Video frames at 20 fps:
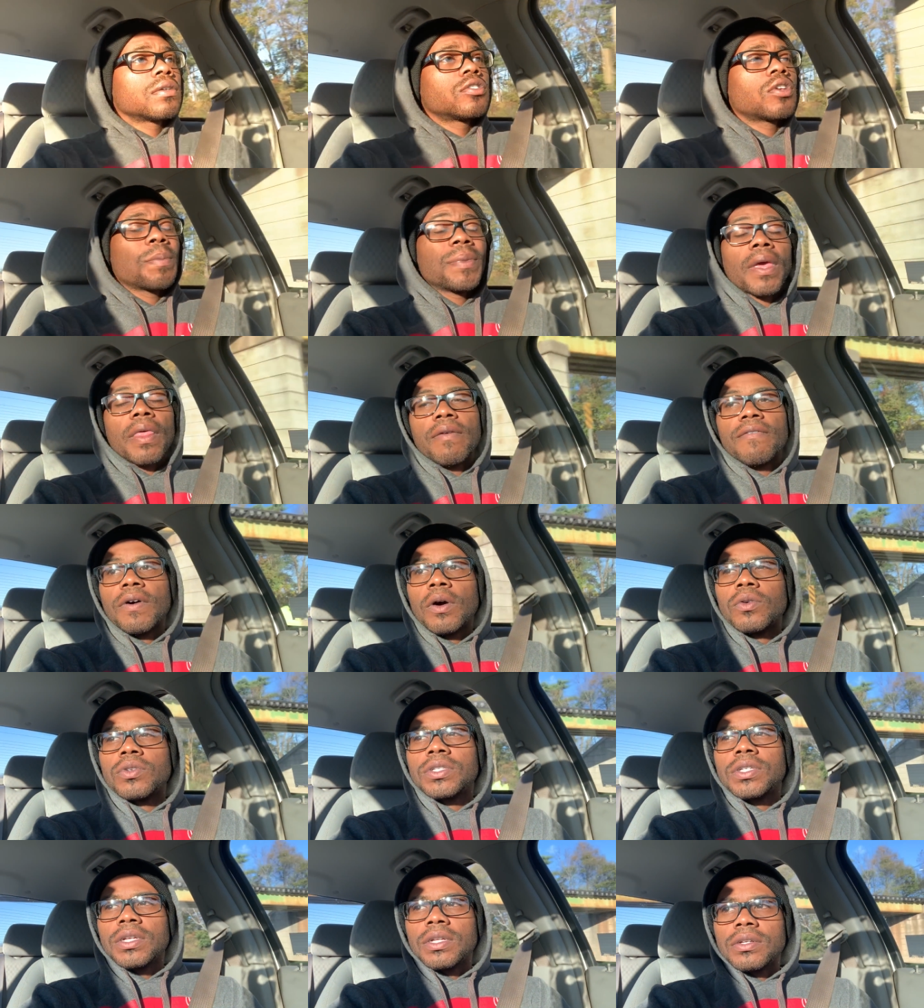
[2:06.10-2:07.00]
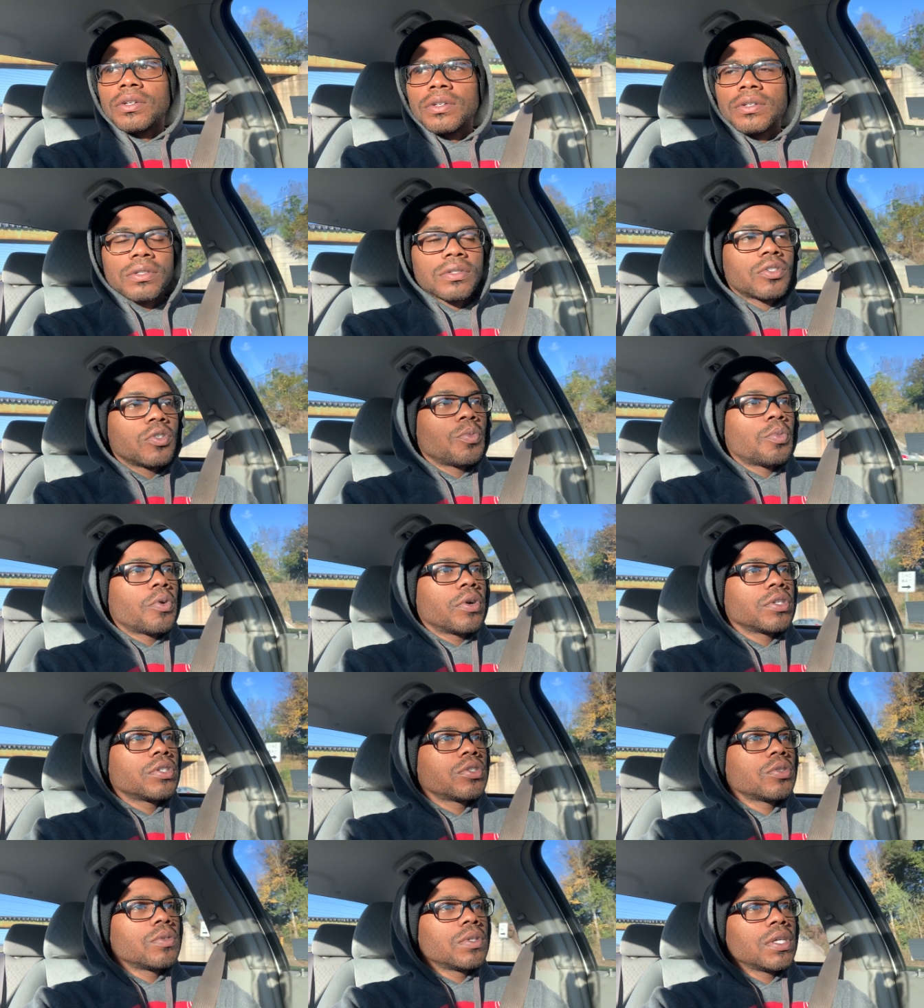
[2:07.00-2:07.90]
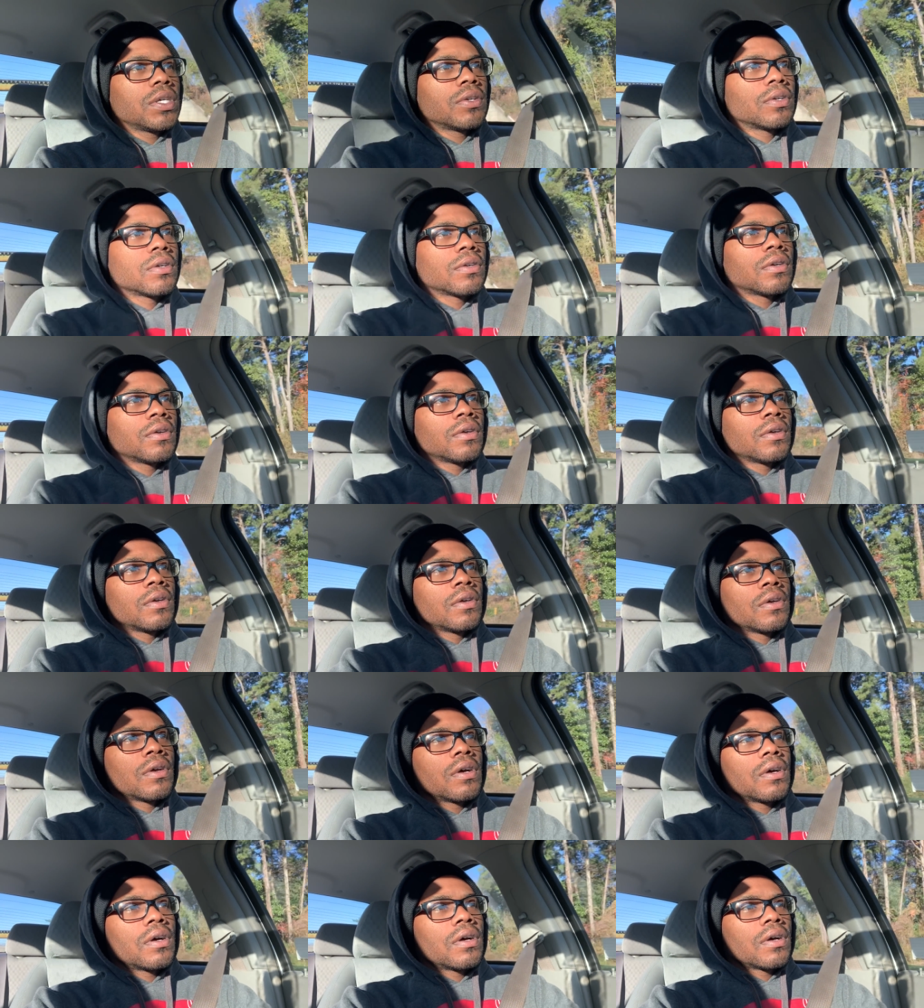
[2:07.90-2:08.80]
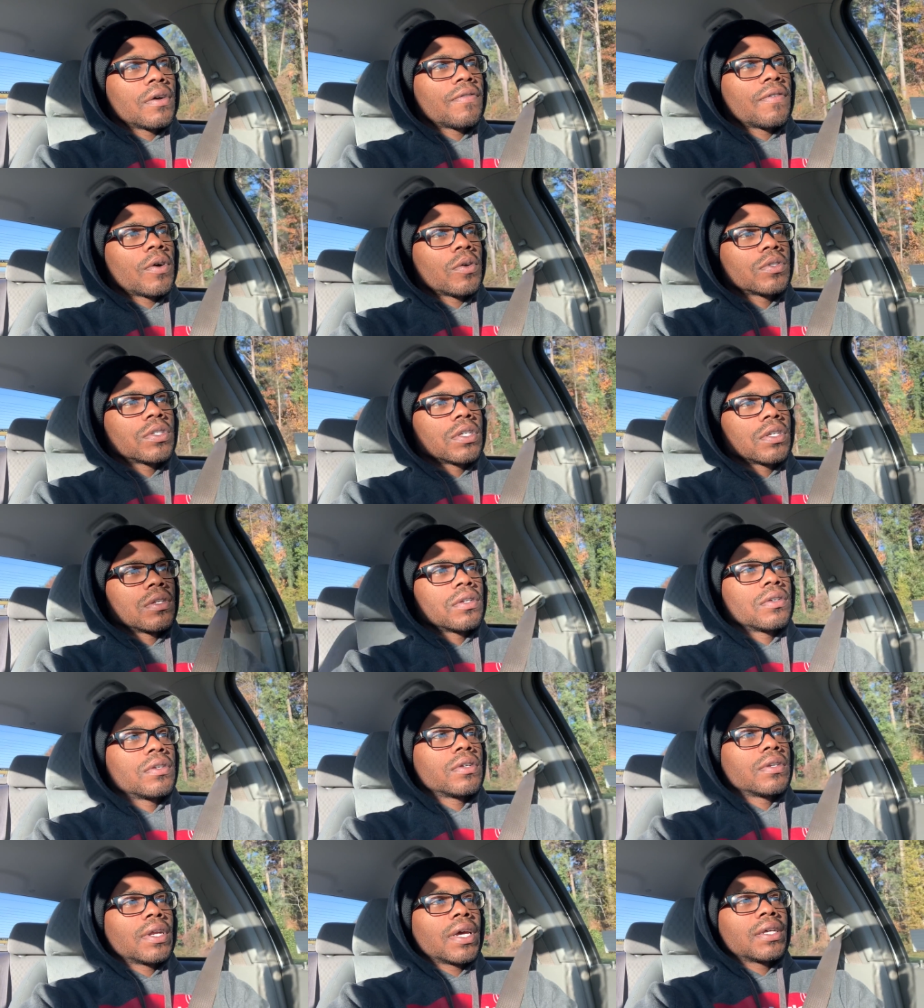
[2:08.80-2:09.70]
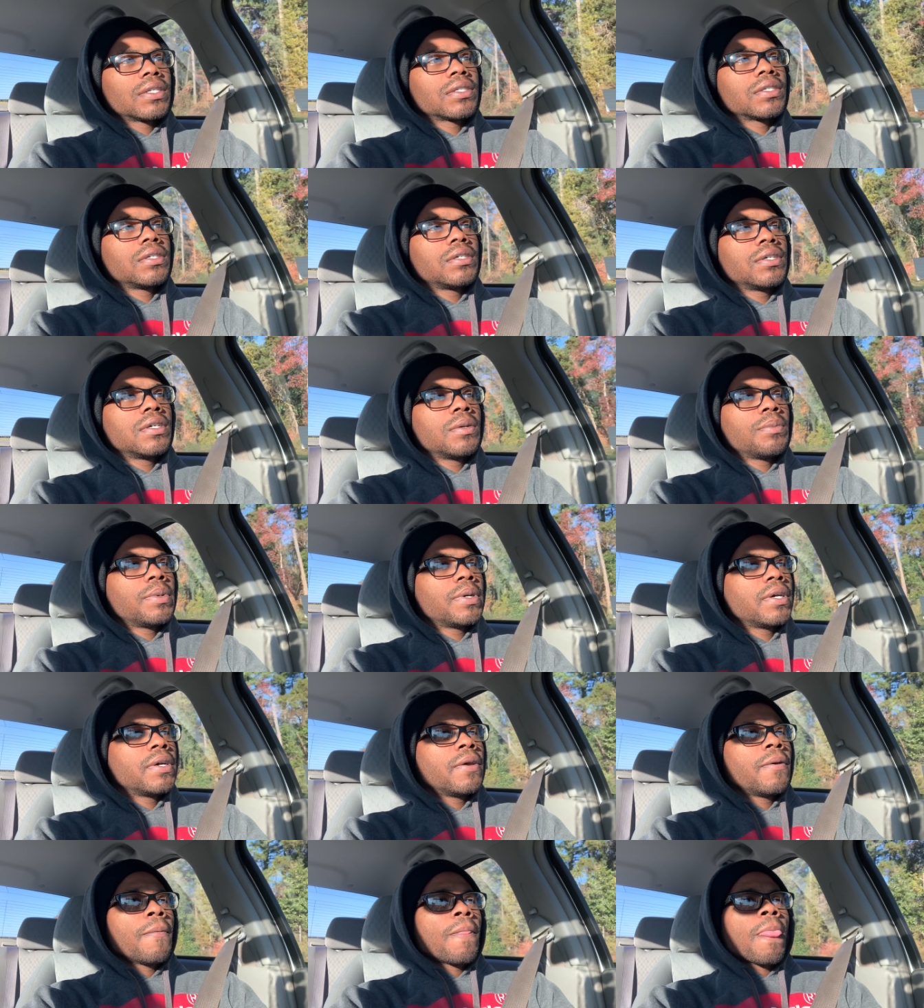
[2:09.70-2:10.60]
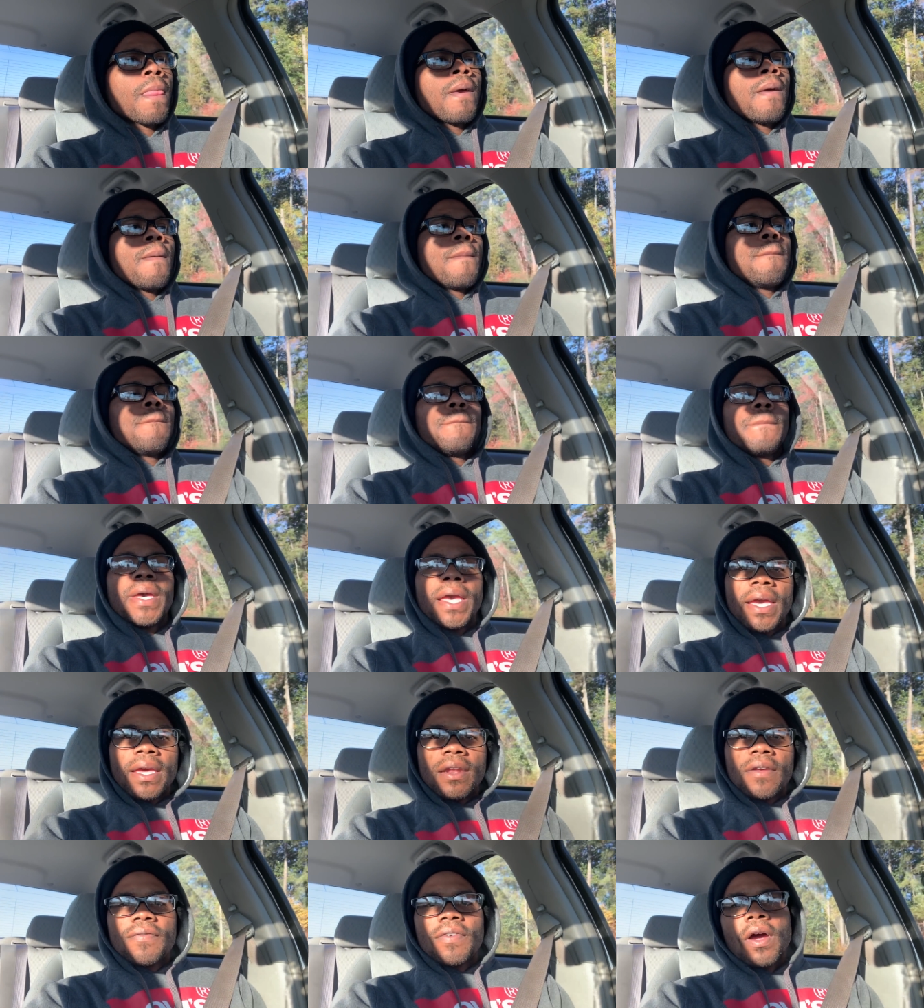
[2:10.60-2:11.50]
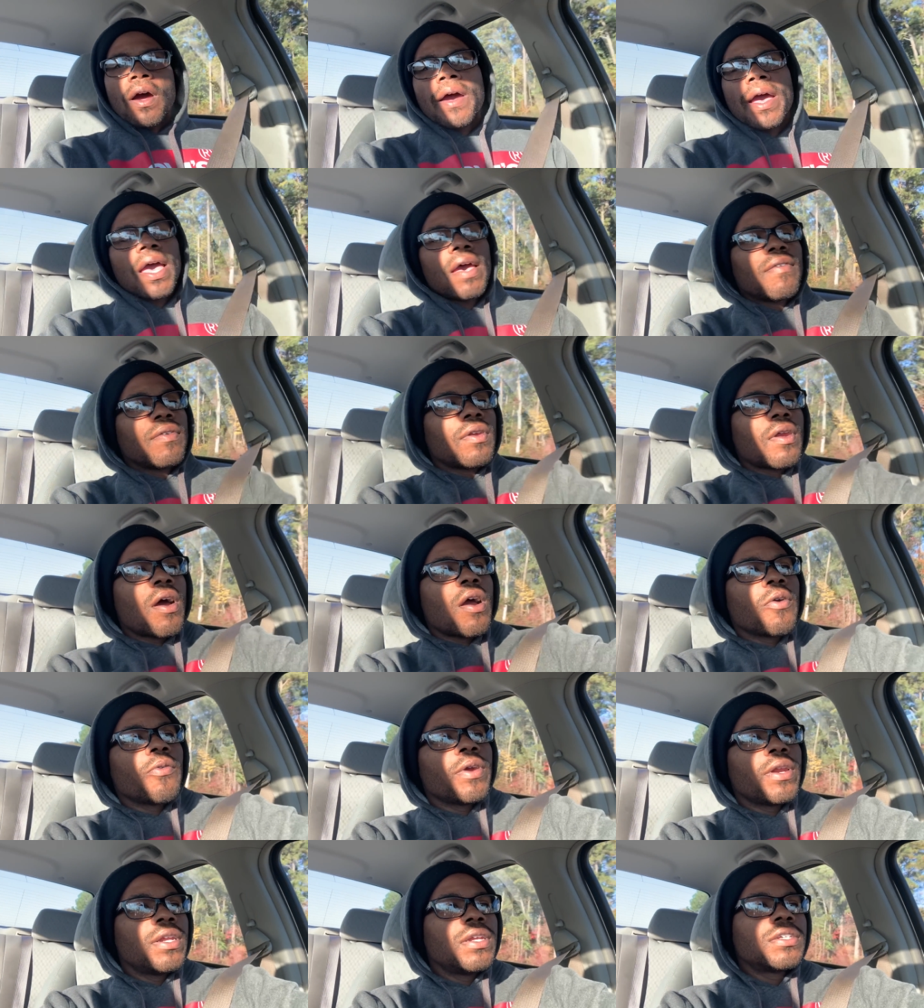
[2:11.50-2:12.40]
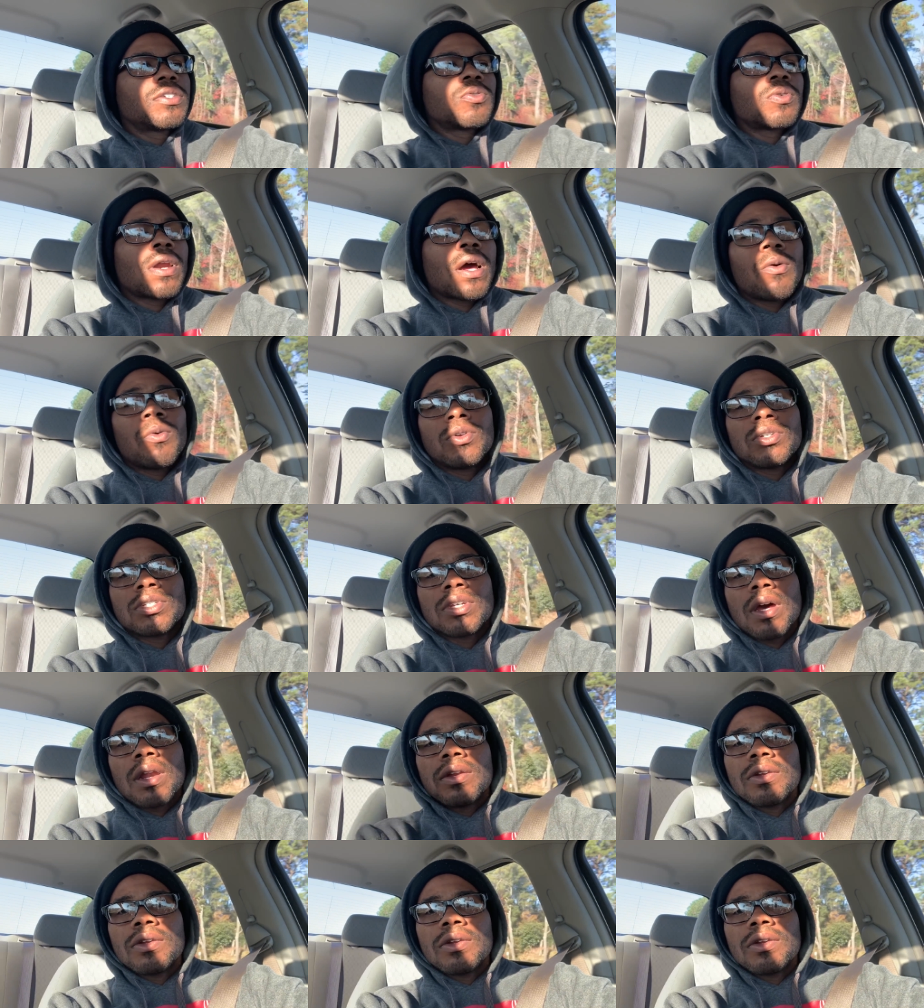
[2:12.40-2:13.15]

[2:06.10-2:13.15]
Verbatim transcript: 2.2 liter four cylinder. That's good. But man, if y'all haven't already, this is what I want y'all to